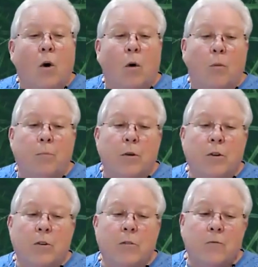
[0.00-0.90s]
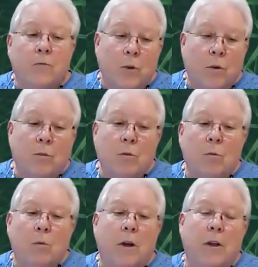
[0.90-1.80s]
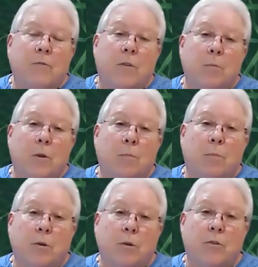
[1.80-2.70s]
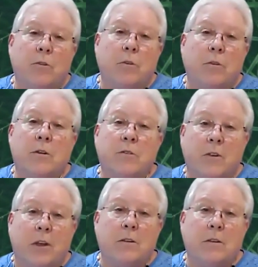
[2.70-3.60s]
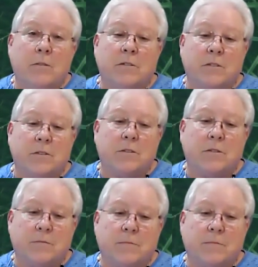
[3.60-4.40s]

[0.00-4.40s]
or further away from your personal ascendance.